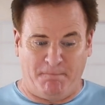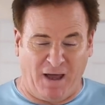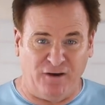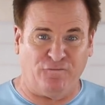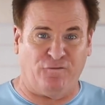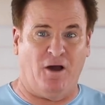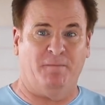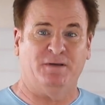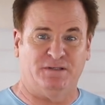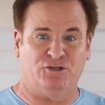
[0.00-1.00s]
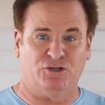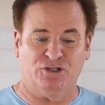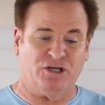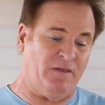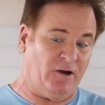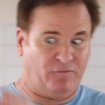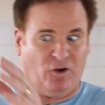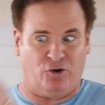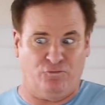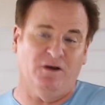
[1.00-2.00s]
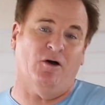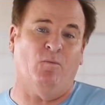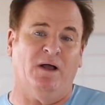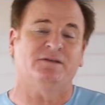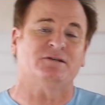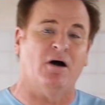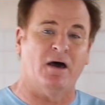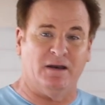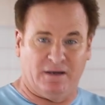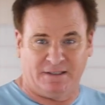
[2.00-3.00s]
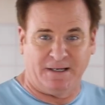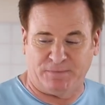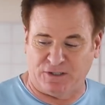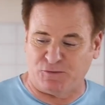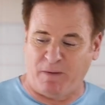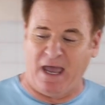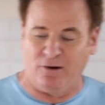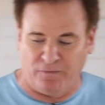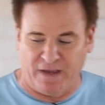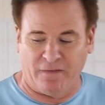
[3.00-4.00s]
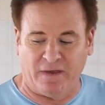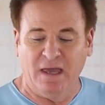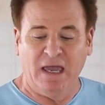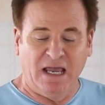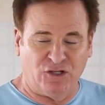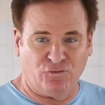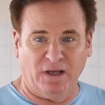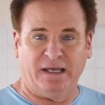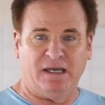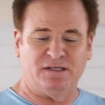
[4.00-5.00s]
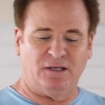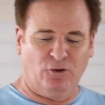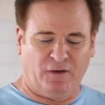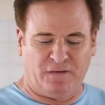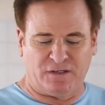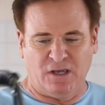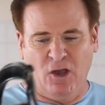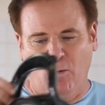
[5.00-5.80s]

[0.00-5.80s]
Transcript: butterfly position so that I've got a grill on one side and a deep dish pan on the other? It's really easy. Look at this.